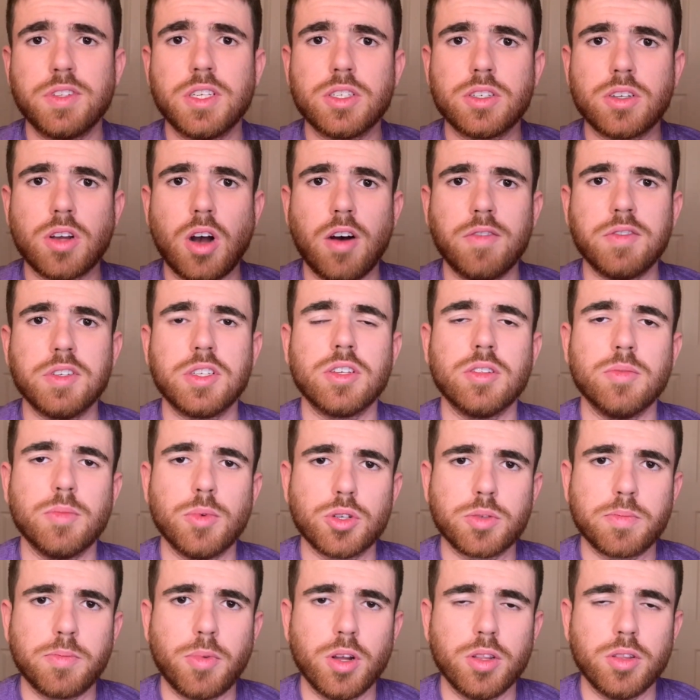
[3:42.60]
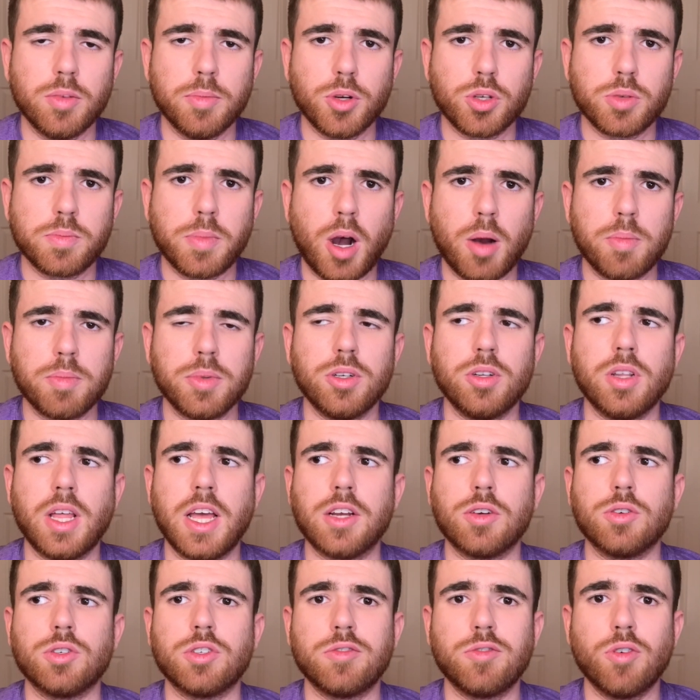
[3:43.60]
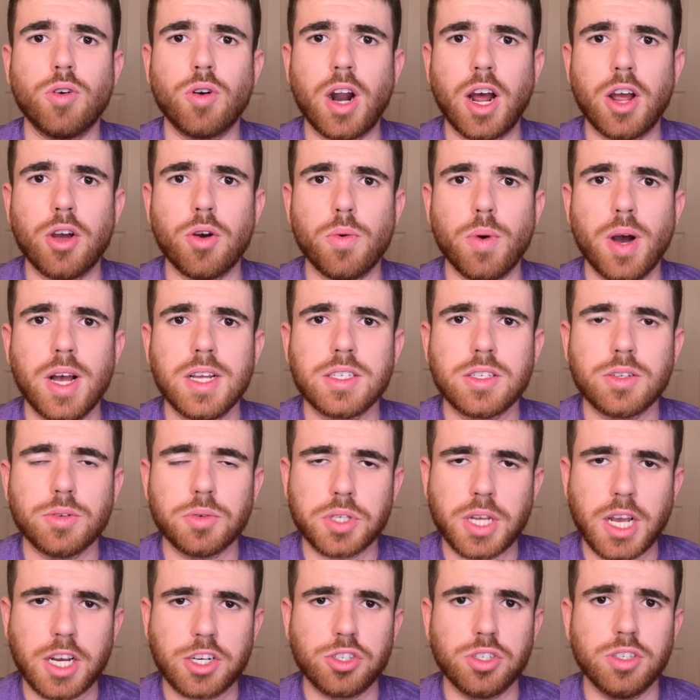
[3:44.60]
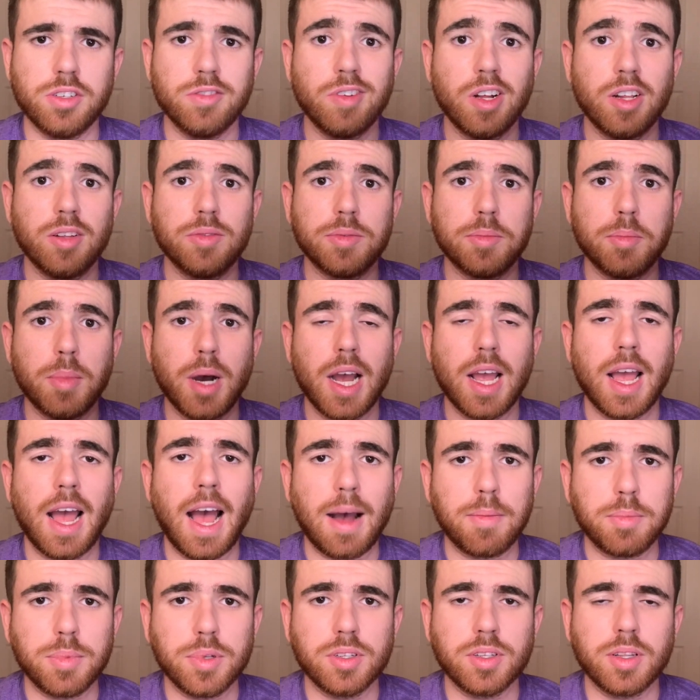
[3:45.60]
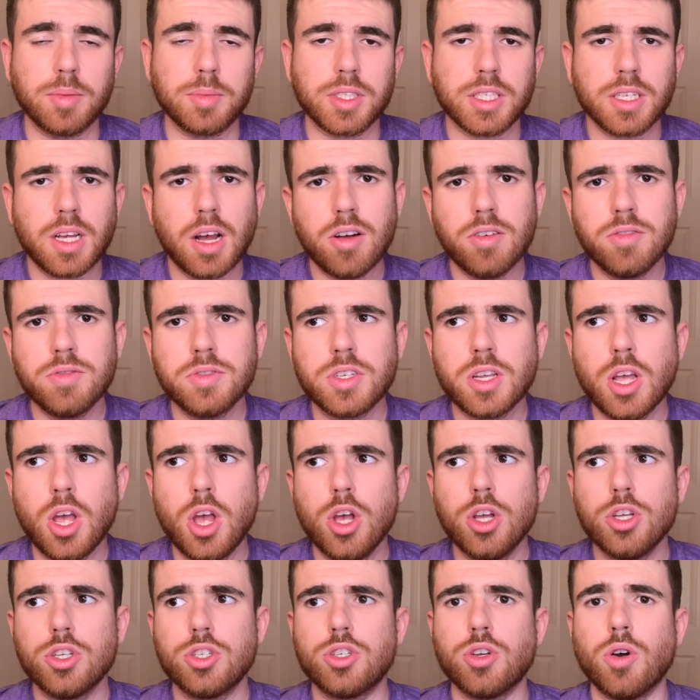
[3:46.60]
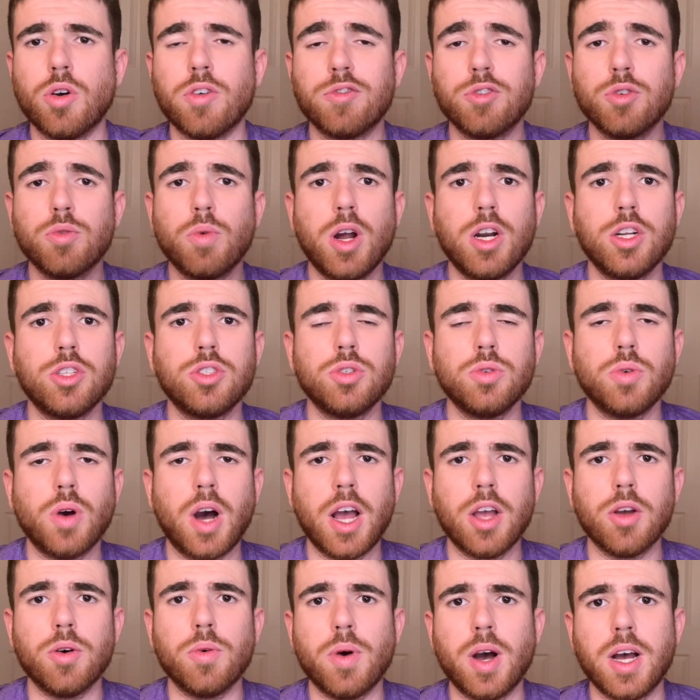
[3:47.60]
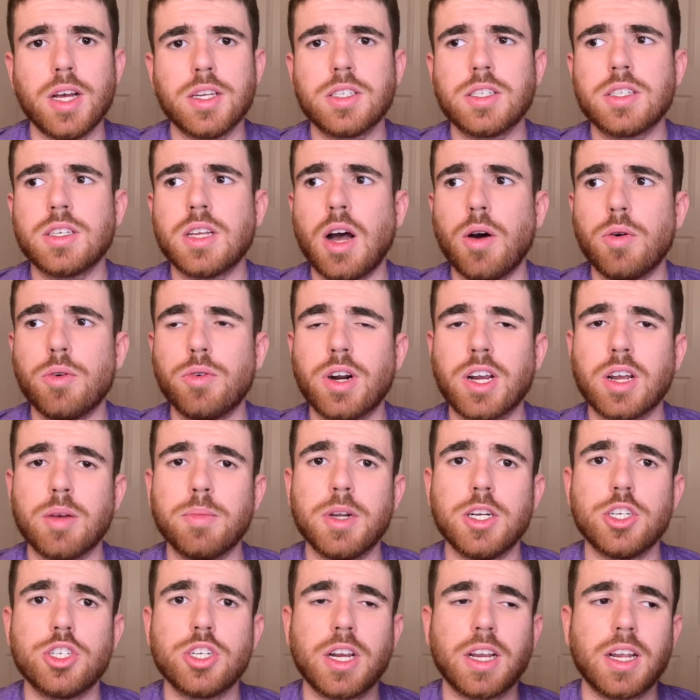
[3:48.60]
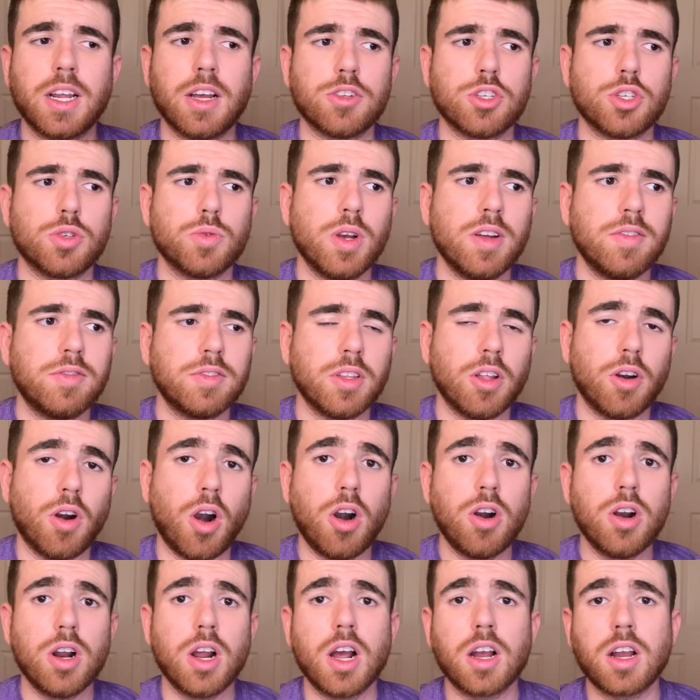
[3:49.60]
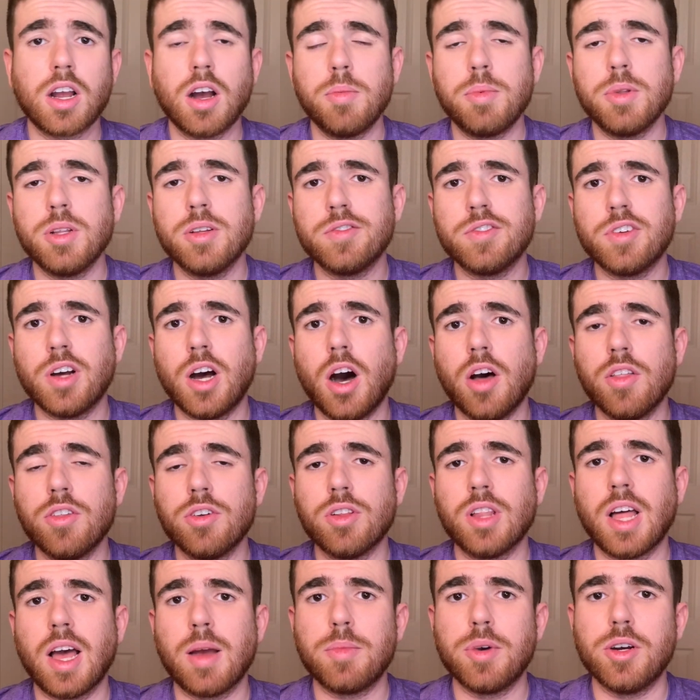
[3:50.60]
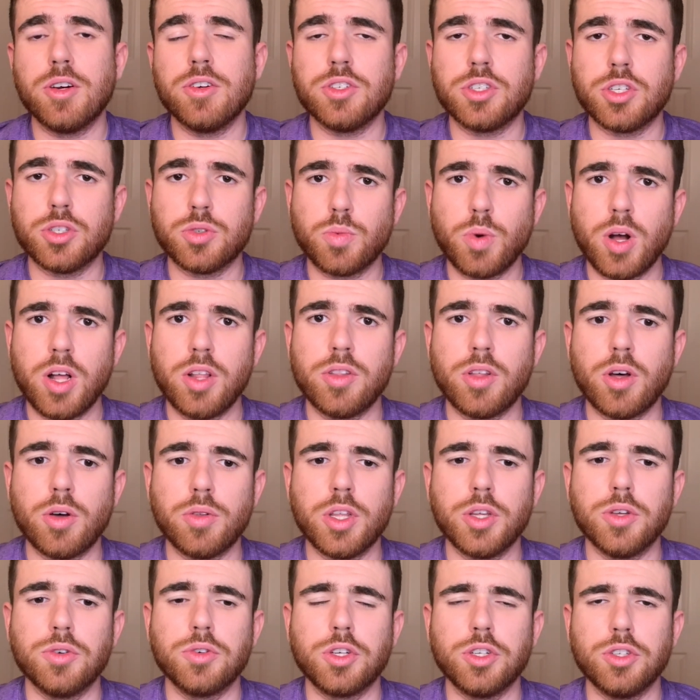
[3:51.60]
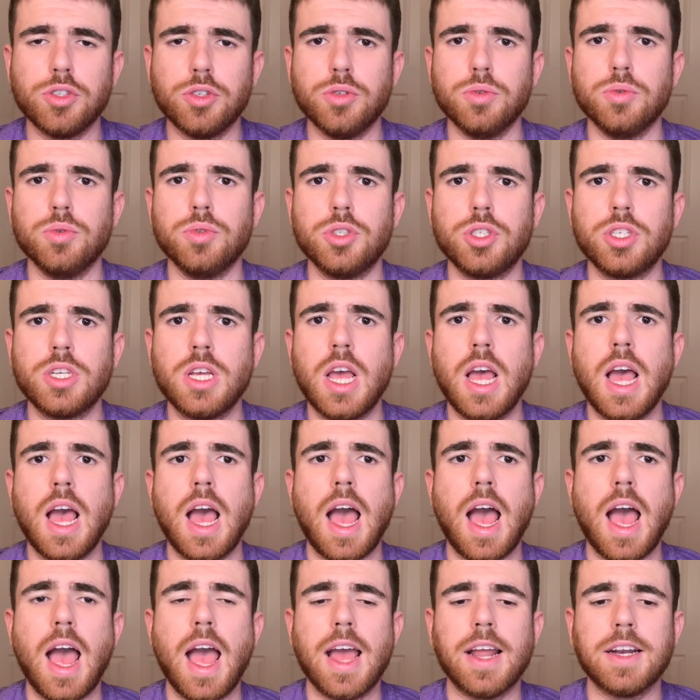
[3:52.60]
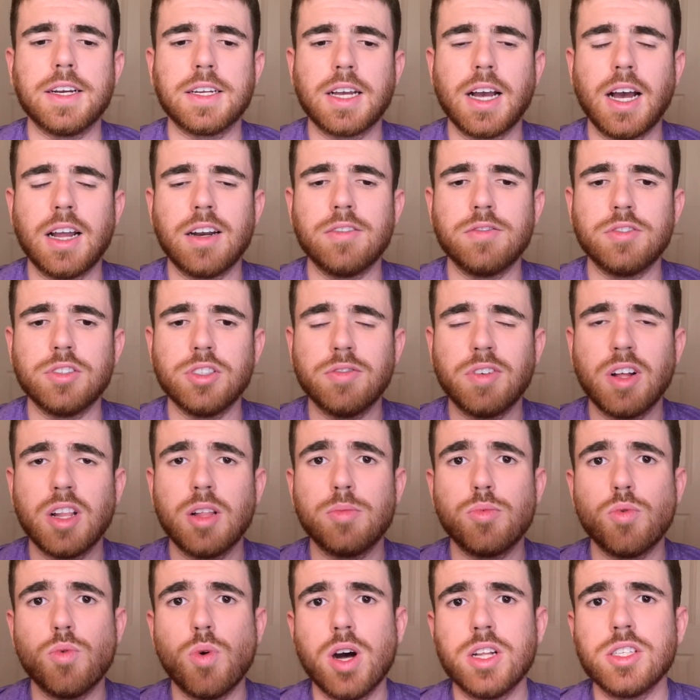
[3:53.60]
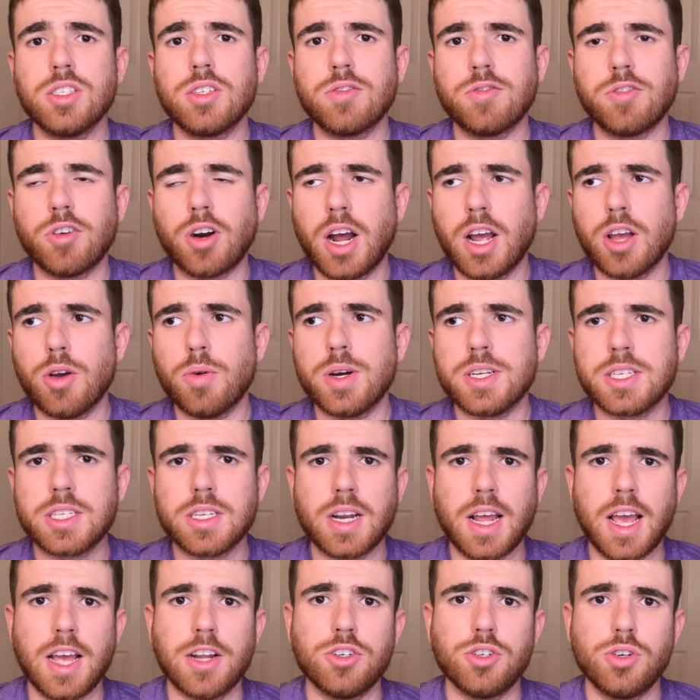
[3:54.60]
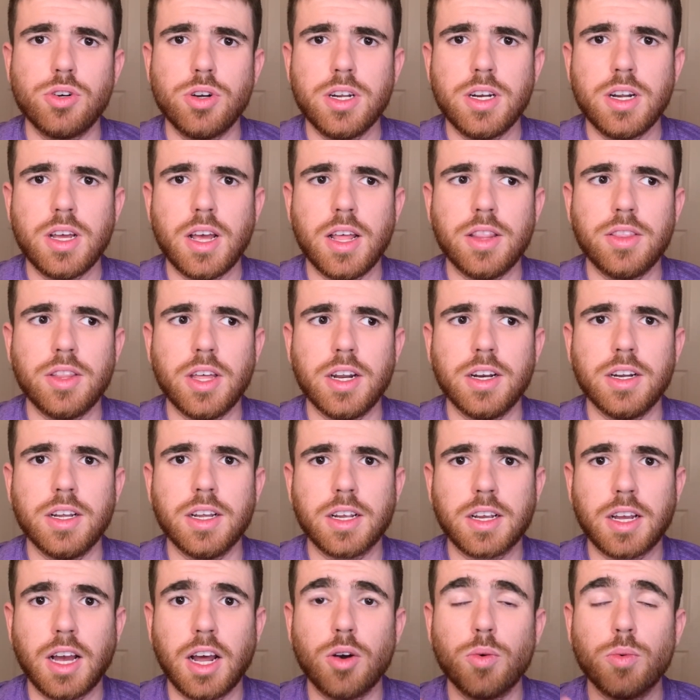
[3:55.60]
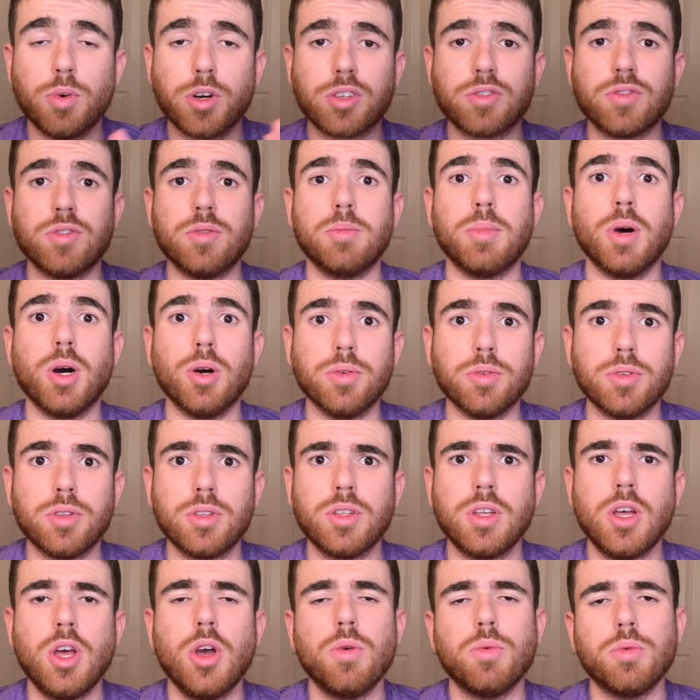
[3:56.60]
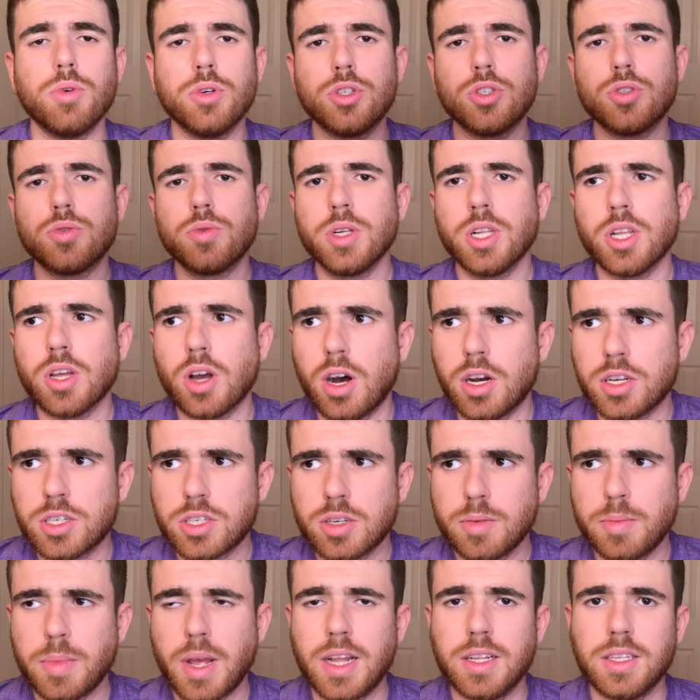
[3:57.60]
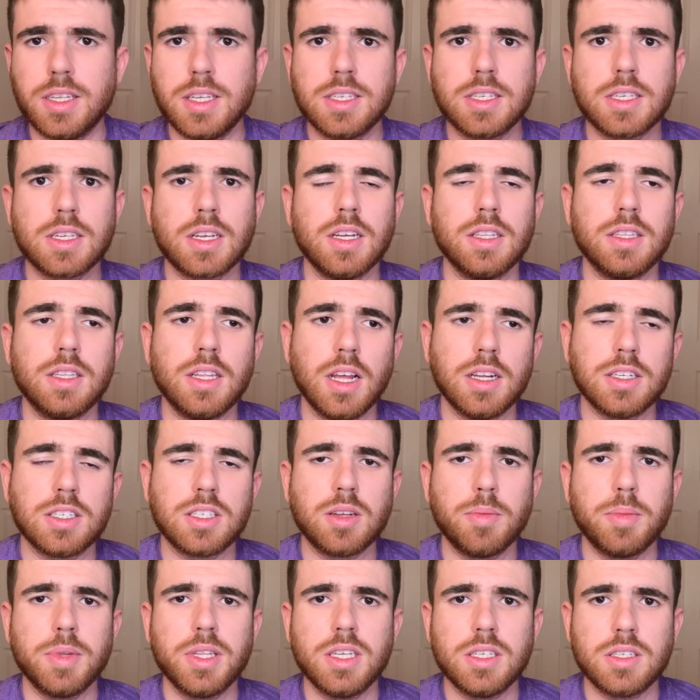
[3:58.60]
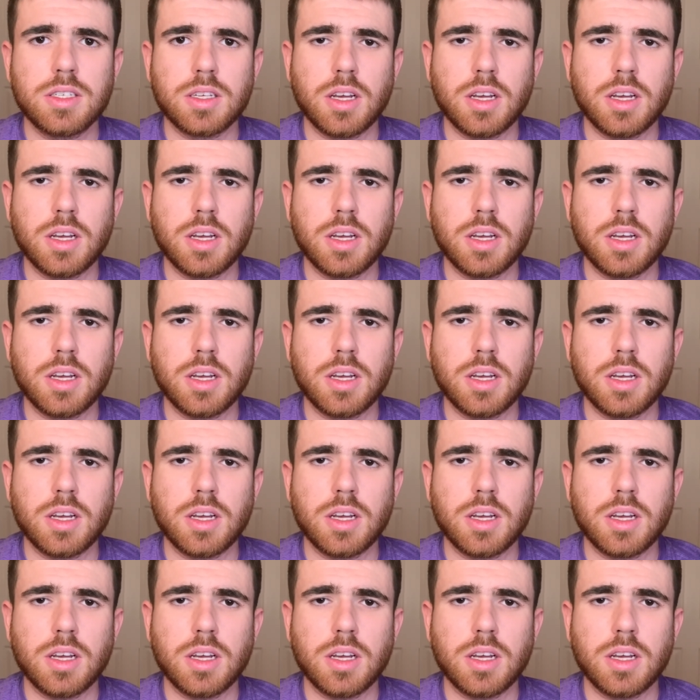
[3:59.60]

is obviously the most popular language for iOS. It was actually developed by Apple themselves. So if you want to do iOS, I would recommend checking out Swift. There are a couple of other libraries as well, though, that you can use and kind of develop once for iOS and Android, and then it kind of works for both, which is really awesome. And some of these